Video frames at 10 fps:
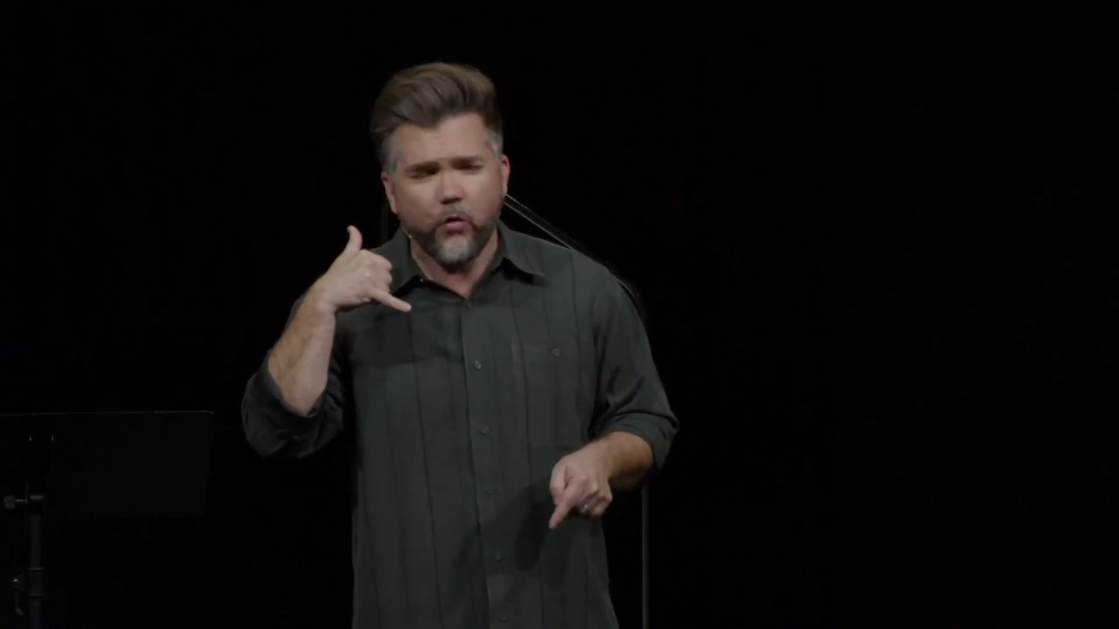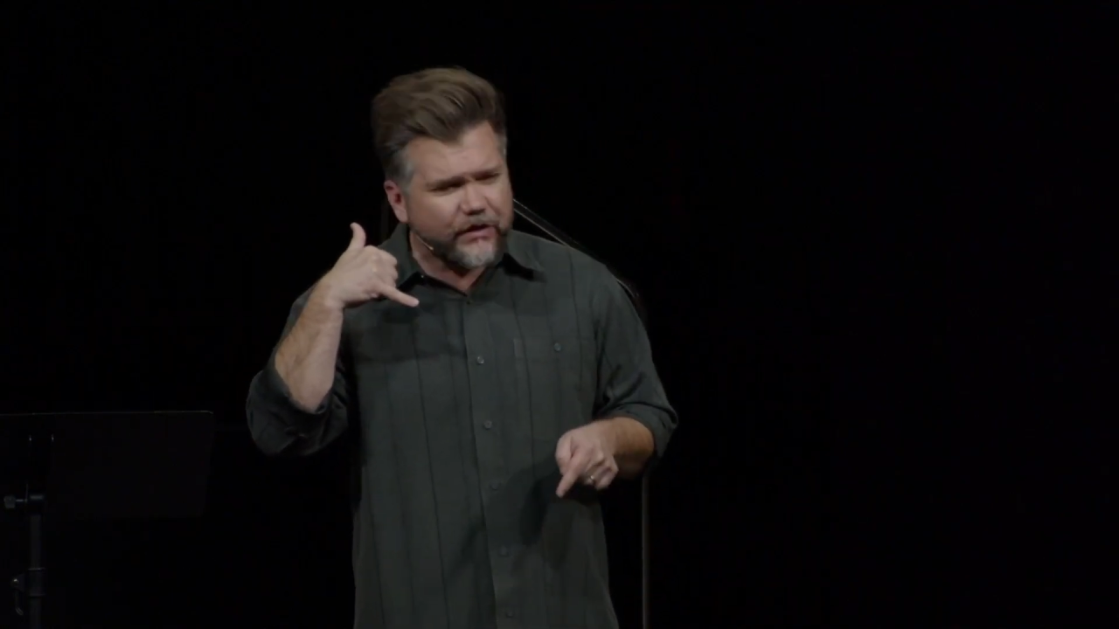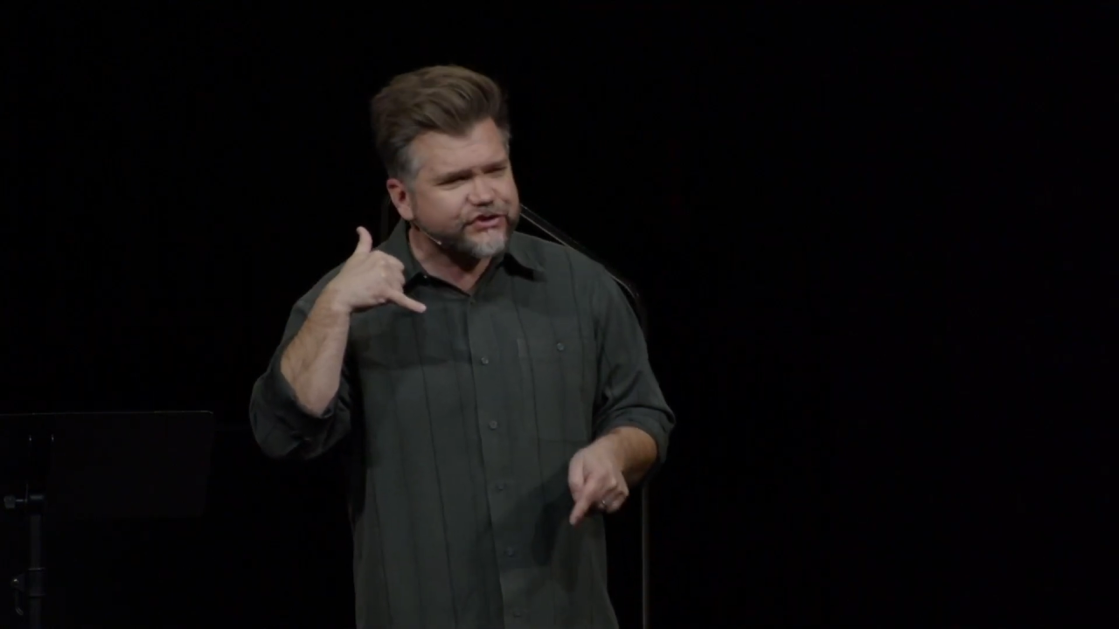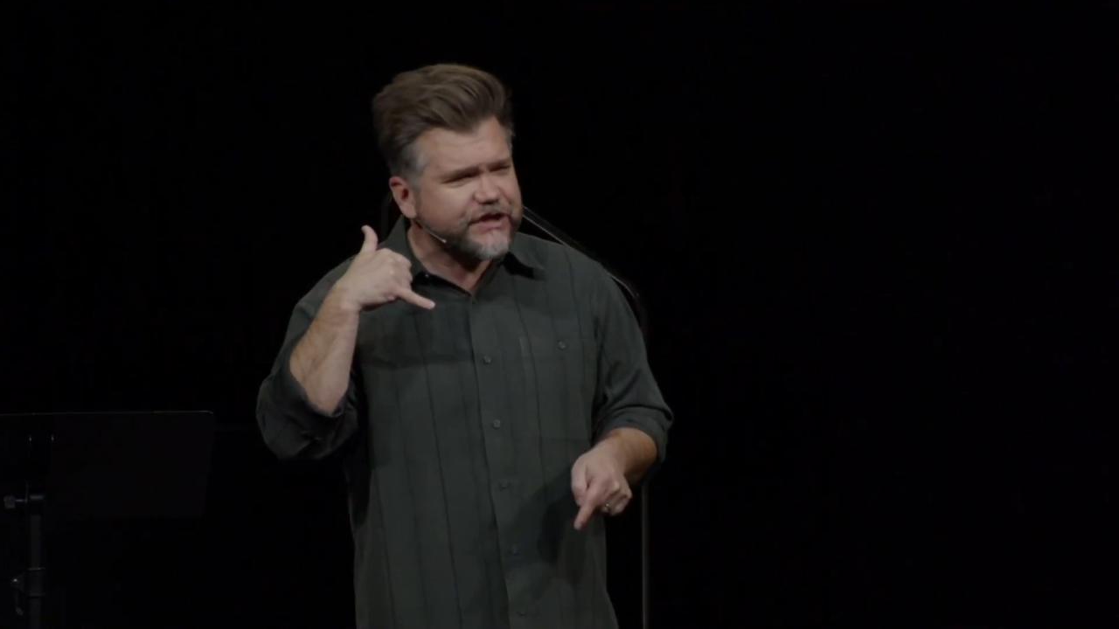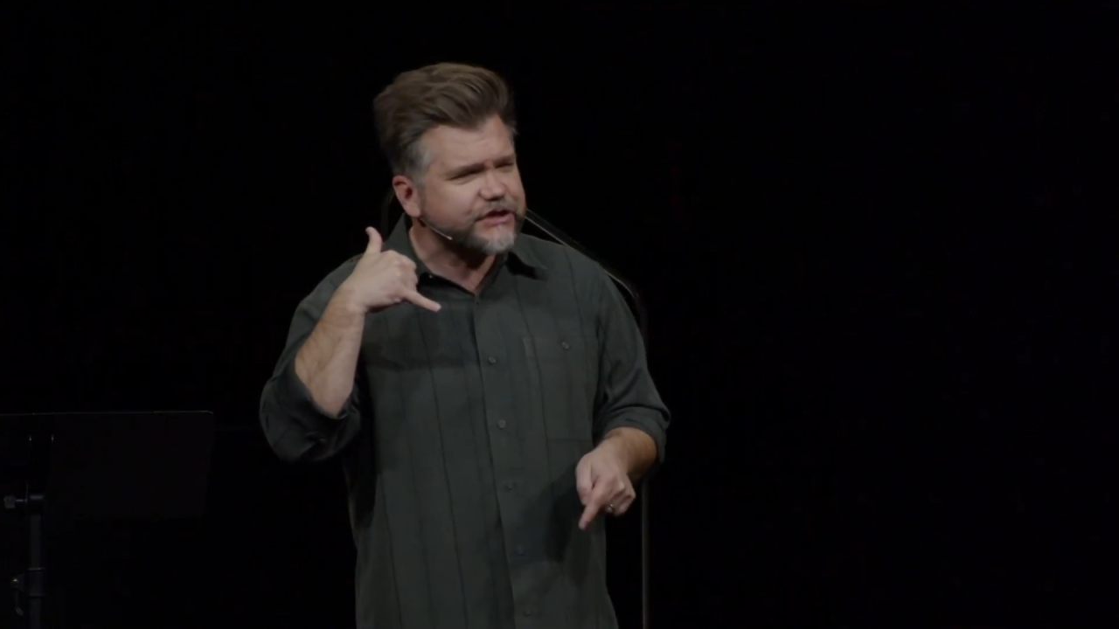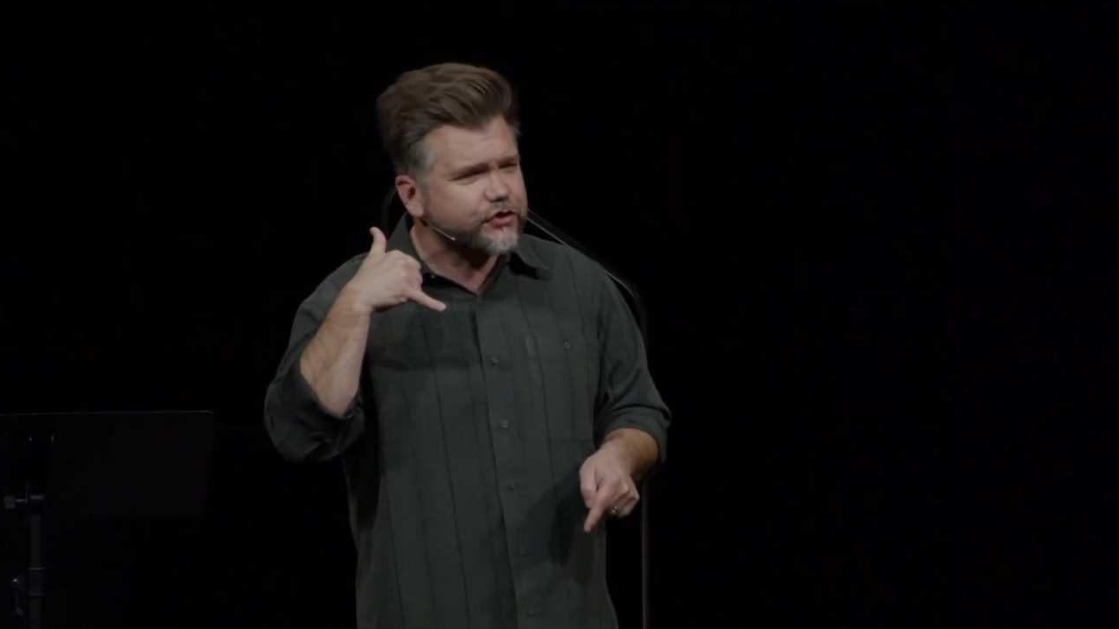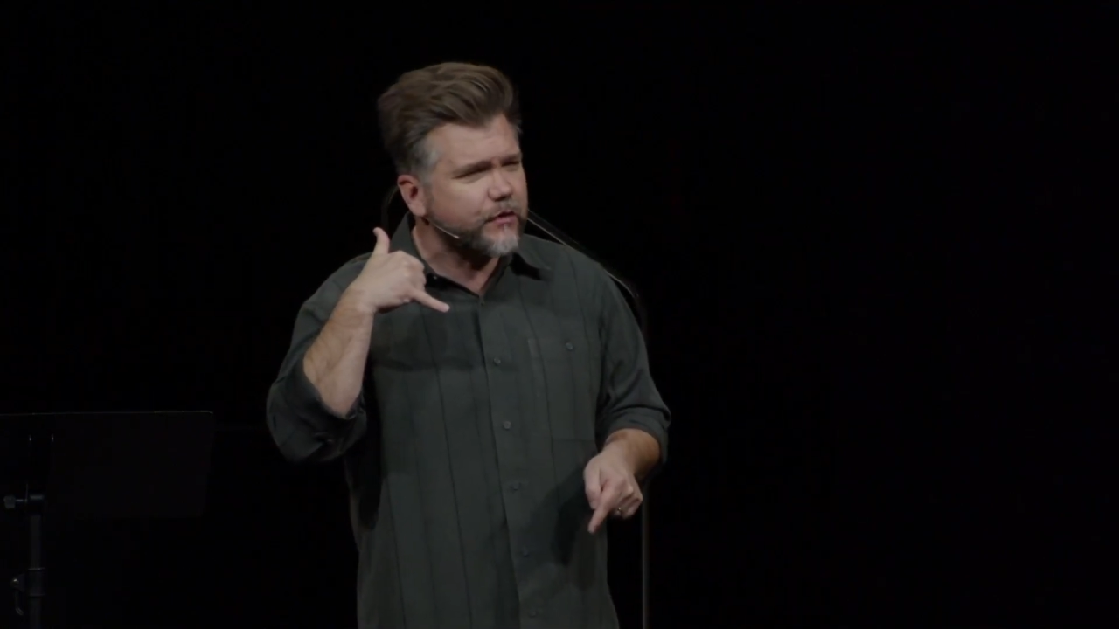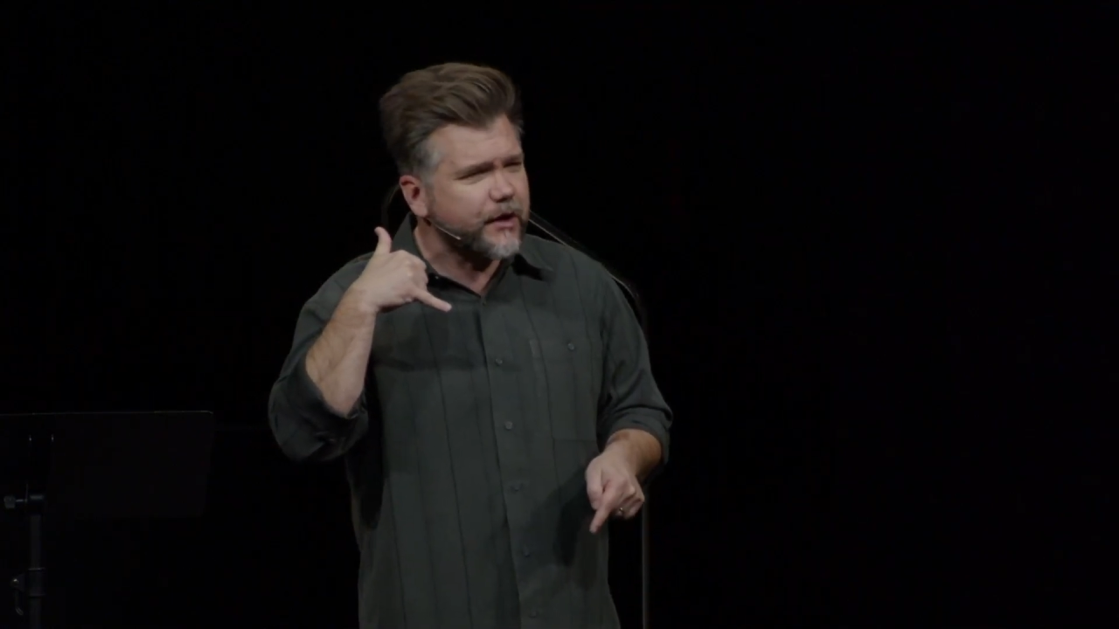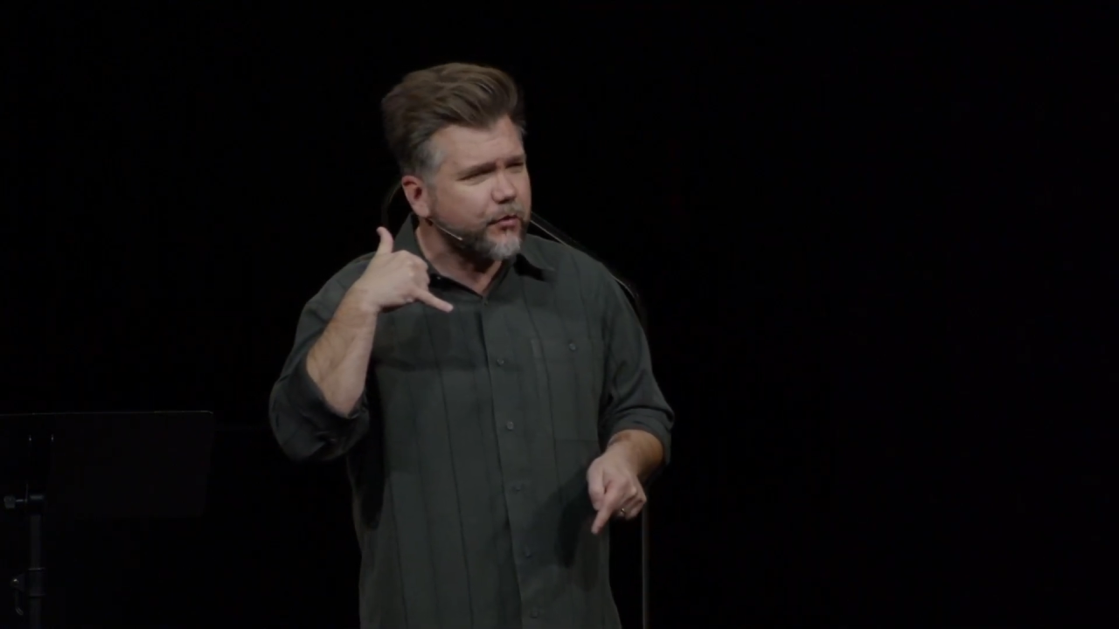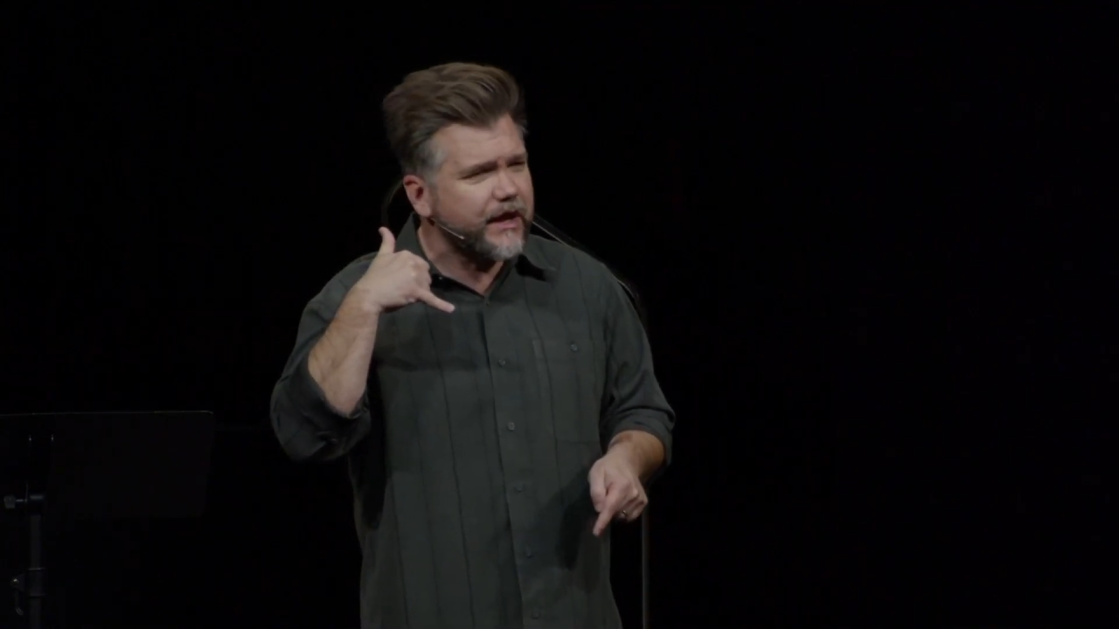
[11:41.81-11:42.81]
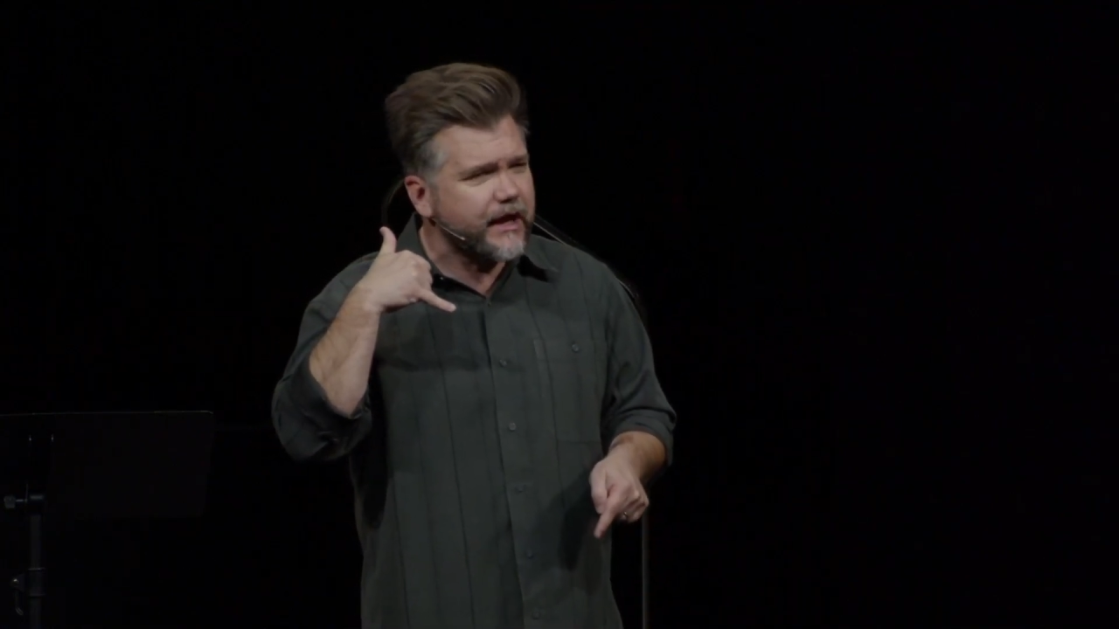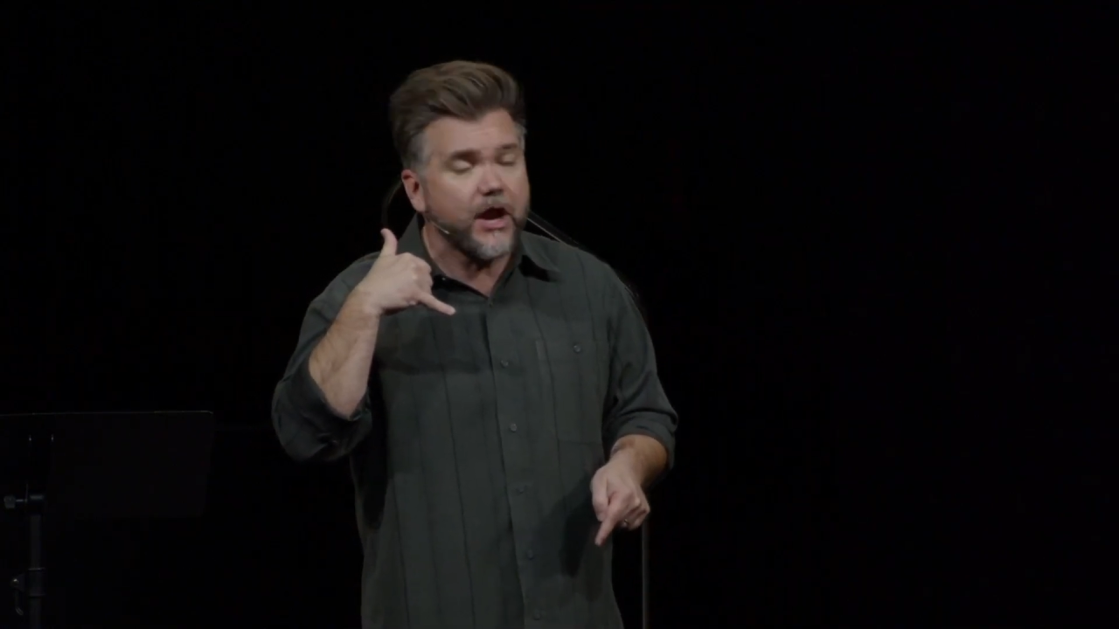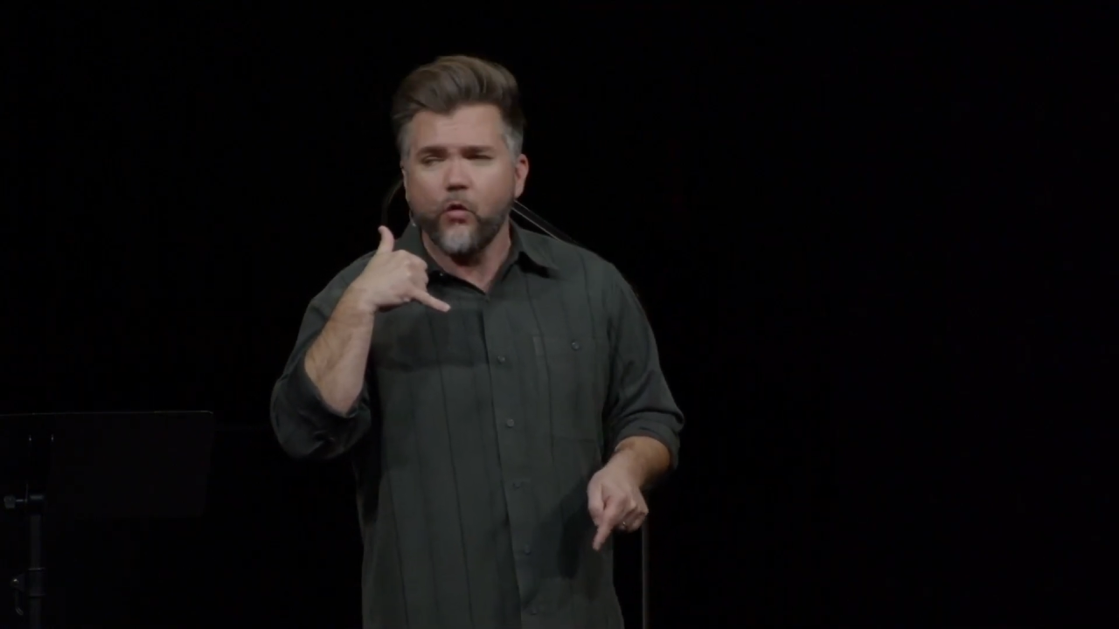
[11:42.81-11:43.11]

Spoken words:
What century are we in?